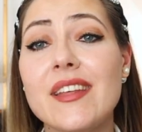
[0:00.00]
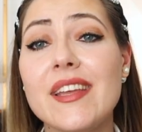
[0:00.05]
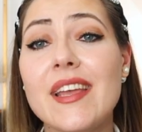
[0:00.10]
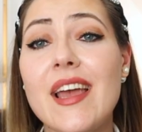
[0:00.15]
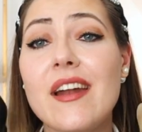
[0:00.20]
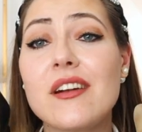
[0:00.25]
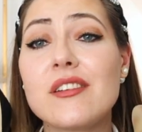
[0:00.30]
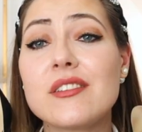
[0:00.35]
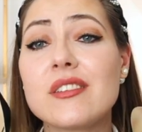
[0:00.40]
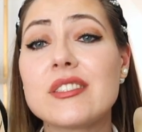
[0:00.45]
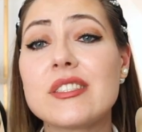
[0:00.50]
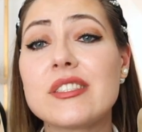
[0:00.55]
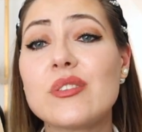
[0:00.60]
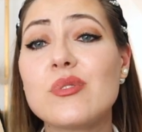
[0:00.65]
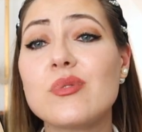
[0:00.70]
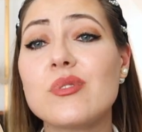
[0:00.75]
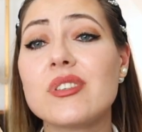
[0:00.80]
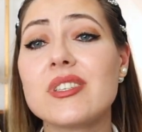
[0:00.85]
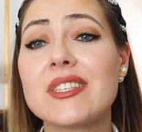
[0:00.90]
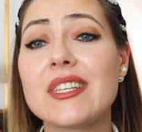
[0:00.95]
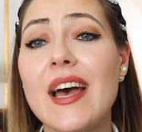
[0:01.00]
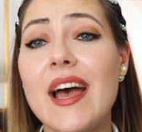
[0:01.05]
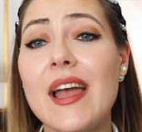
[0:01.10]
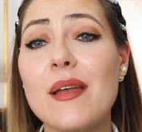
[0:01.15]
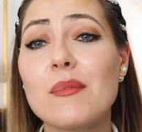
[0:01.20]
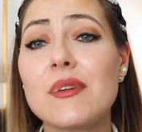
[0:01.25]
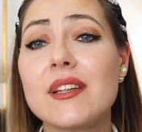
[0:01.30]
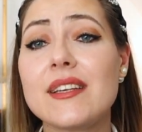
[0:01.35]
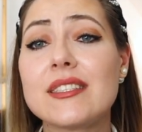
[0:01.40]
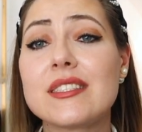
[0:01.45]
They are so
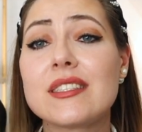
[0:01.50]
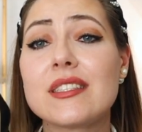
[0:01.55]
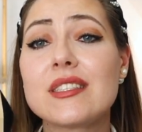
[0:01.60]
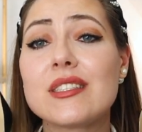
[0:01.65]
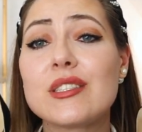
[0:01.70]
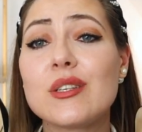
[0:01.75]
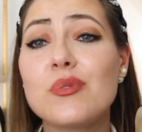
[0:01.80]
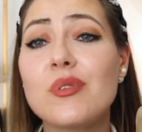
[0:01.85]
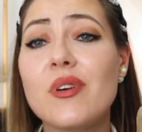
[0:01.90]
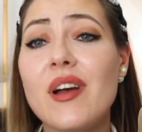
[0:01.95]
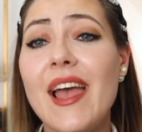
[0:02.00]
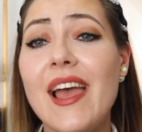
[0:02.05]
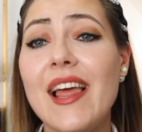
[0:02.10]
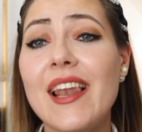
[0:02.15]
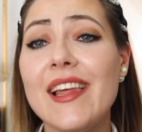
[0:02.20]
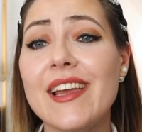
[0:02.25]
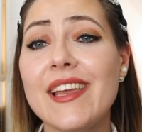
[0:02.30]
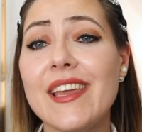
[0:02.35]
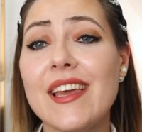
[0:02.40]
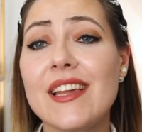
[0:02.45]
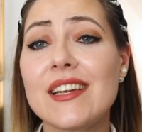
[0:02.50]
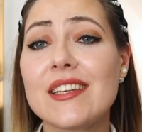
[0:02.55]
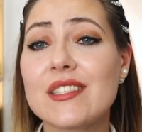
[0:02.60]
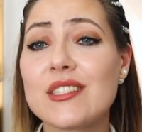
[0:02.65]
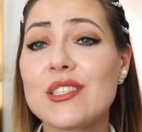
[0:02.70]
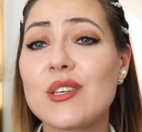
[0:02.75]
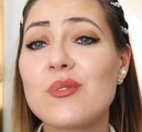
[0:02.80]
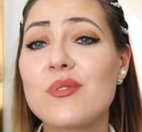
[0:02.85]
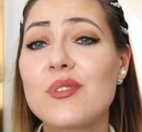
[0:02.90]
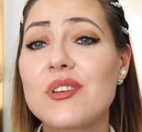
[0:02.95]
timeless, so elegant,
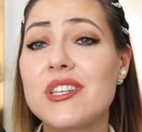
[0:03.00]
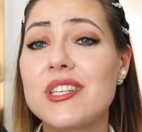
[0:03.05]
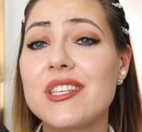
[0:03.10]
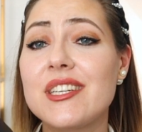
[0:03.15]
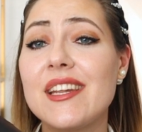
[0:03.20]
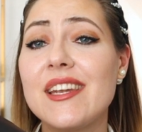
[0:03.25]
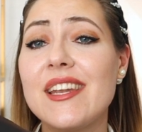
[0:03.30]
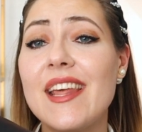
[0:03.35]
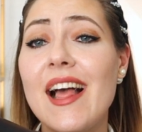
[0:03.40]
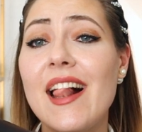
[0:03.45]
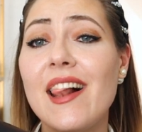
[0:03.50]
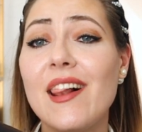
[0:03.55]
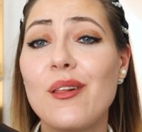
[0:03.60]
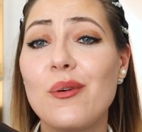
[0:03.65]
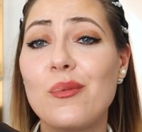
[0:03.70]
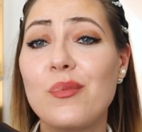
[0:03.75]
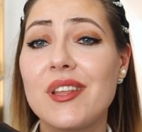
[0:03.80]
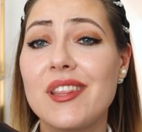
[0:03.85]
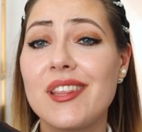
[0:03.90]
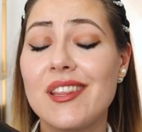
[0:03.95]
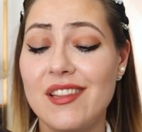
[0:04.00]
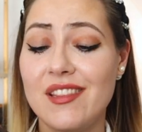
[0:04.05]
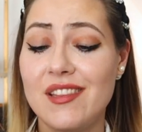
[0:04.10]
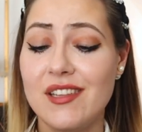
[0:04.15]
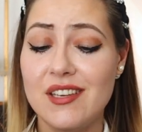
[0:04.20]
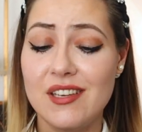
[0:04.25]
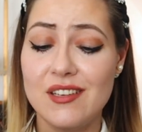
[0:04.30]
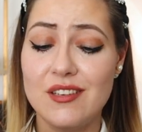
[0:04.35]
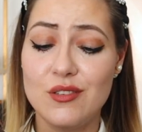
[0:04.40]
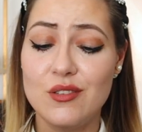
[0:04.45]
so Chanel with
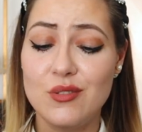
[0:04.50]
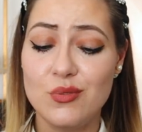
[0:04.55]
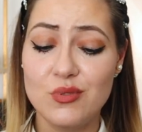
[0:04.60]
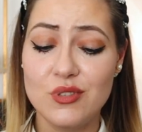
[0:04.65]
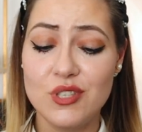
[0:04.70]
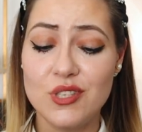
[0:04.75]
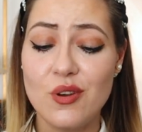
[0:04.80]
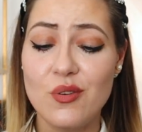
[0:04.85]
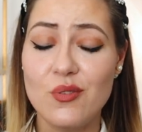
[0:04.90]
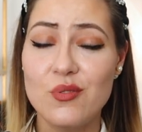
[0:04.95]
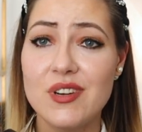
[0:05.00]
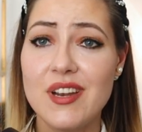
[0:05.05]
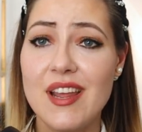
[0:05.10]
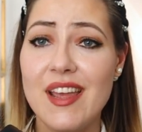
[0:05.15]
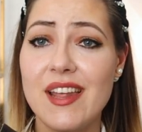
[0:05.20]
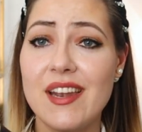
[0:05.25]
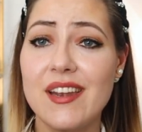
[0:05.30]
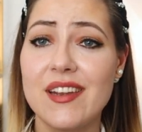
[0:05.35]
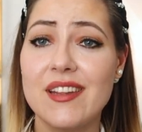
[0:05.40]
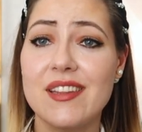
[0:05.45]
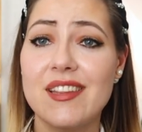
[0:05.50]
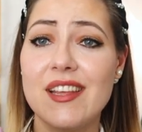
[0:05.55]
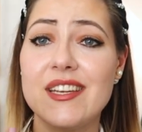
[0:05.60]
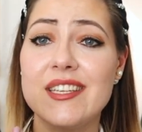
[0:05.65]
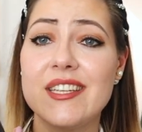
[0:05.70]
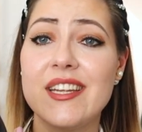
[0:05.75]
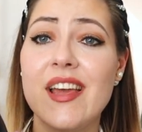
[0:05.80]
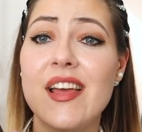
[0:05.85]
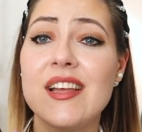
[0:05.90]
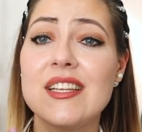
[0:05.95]
the two-tone and
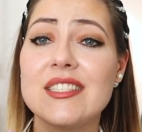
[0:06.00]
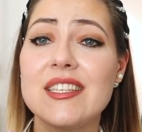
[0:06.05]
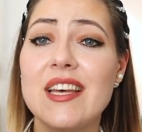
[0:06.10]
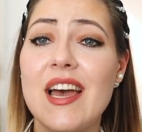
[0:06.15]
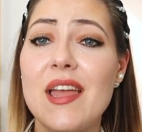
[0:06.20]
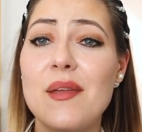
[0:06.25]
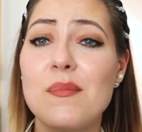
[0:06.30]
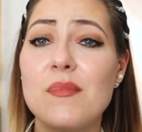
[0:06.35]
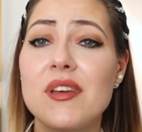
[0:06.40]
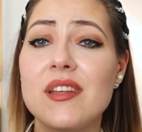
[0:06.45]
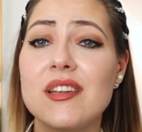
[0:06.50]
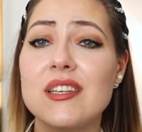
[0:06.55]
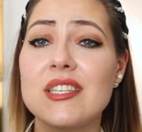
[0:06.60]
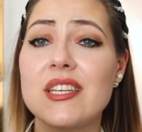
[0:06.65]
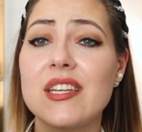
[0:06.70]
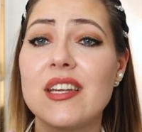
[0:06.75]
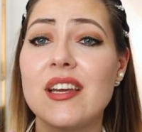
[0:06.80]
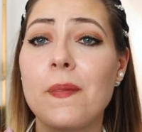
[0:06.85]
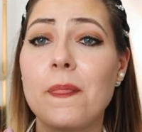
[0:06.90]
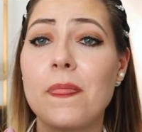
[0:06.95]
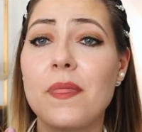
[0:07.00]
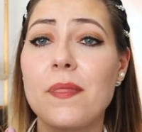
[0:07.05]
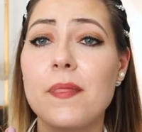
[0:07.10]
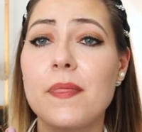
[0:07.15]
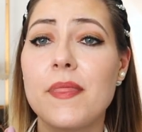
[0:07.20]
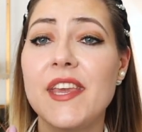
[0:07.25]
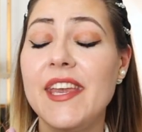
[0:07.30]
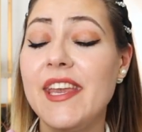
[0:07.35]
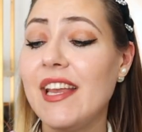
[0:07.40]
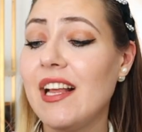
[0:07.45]
that diamond
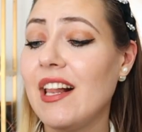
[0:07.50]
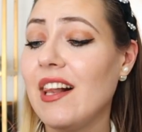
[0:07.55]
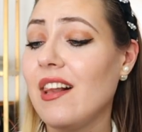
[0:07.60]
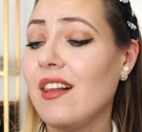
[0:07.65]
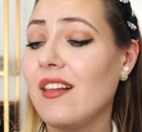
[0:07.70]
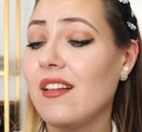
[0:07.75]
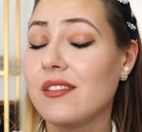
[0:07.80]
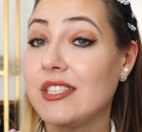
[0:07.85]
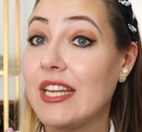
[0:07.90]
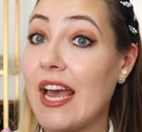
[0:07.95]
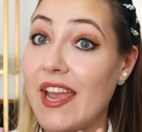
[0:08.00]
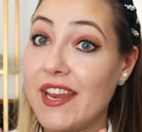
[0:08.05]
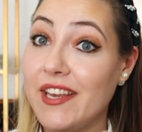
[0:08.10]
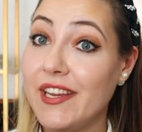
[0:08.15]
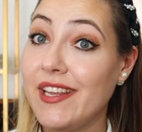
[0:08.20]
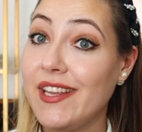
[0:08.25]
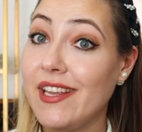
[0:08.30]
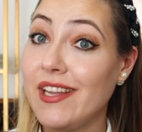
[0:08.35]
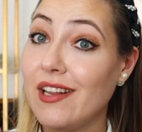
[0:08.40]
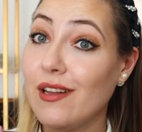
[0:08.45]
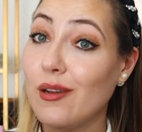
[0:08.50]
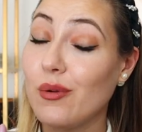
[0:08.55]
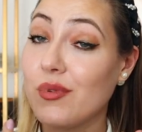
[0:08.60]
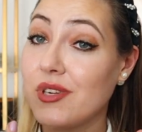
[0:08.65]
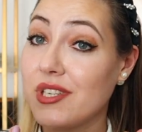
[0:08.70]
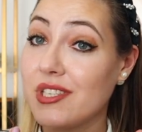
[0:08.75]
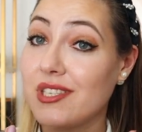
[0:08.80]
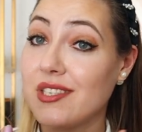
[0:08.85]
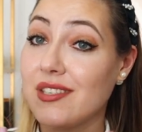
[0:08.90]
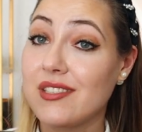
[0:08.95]
heel, tiny heel,
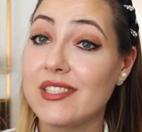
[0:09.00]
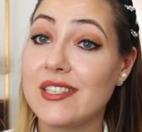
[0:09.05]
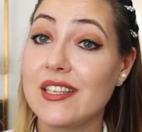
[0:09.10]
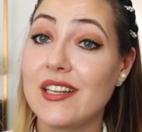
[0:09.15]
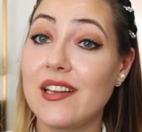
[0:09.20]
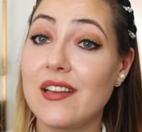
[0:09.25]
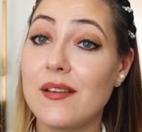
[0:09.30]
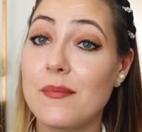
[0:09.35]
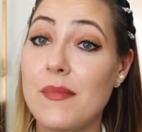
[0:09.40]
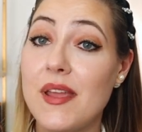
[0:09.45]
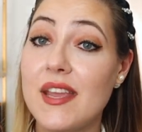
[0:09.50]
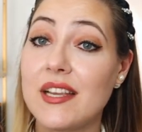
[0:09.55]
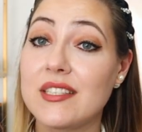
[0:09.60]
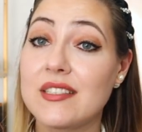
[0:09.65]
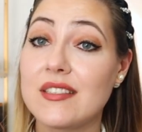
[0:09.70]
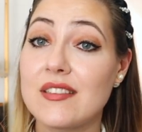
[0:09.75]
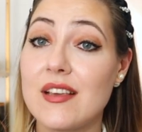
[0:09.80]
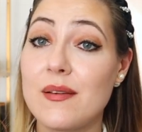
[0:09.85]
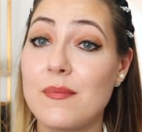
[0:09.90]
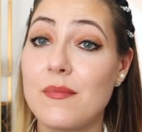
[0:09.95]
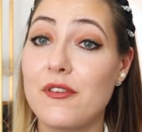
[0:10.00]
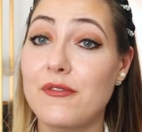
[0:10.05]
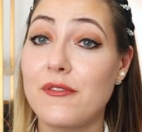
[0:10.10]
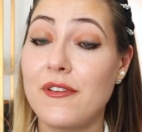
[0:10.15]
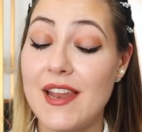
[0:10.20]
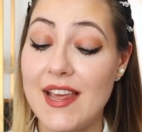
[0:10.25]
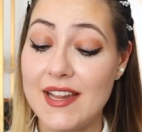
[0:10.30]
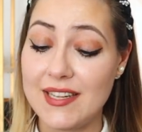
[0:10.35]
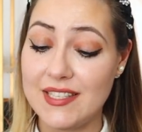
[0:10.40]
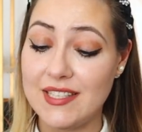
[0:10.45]
which still makes them
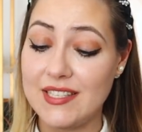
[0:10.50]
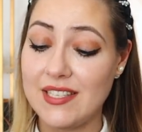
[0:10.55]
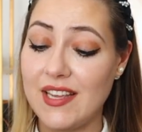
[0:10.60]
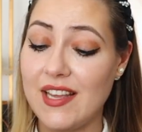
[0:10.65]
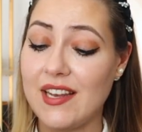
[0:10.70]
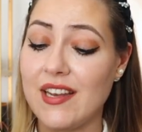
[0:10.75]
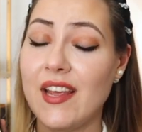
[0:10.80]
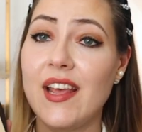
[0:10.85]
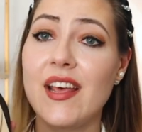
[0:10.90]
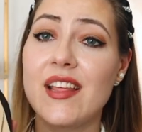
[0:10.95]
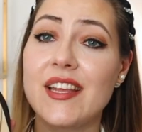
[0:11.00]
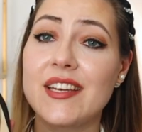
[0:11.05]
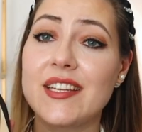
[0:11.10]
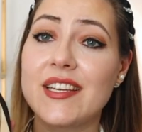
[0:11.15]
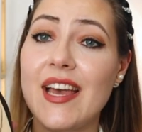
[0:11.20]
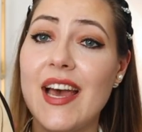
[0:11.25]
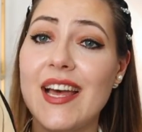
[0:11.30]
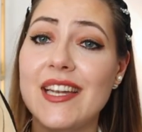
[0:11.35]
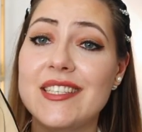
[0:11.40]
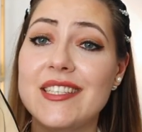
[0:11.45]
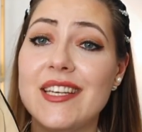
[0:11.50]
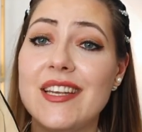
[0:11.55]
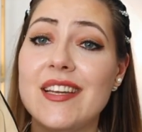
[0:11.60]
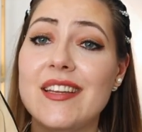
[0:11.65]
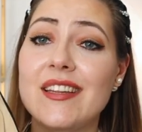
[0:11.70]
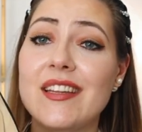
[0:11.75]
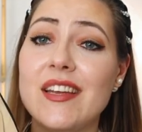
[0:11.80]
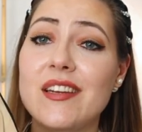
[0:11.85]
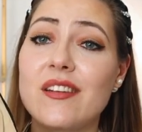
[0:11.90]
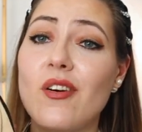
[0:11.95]
flats, and that cut
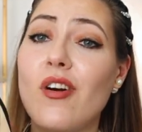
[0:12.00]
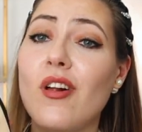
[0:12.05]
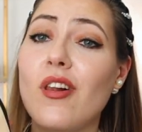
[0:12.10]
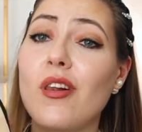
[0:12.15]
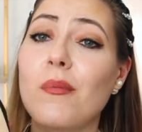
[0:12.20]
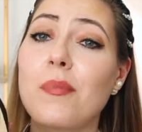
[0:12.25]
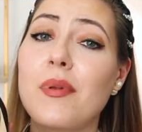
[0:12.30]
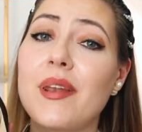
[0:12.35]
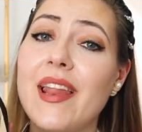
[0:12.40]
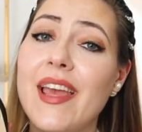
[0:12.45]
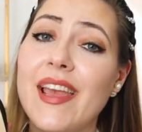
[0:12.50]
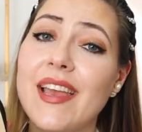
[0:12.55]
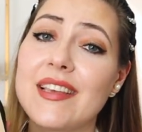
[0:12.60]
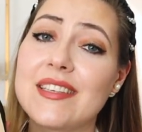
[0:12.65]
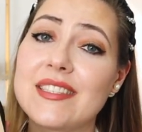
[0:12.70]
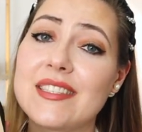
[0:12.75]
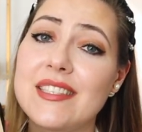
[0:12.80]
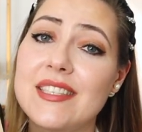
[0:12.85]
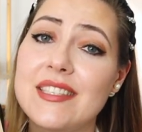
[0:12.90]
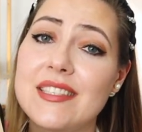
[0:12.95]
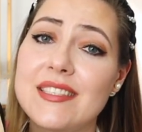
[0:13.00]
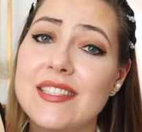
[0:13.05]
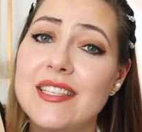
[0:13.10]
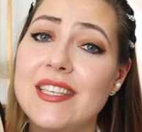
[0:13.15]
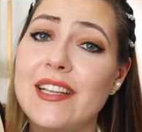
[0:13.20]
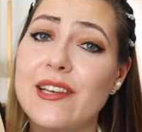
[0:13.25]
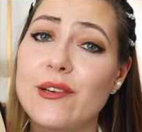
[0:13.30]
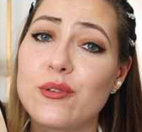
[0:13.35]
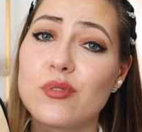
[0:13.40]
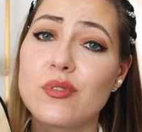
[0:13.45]
and that all black
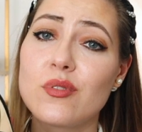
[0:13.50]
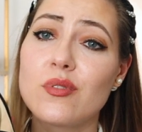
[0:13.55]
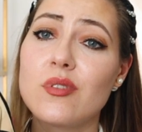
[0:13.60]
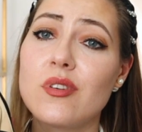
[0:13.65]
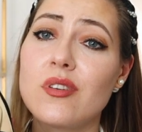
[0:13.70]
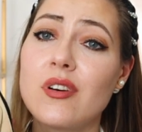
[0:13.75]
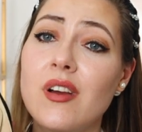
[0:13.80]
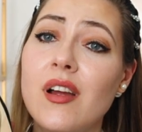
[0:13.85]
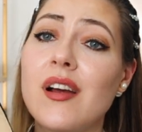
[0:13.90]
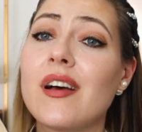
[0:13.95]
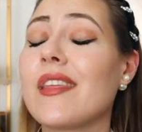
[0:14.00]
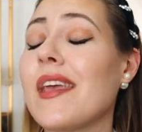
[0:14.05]
CC logo.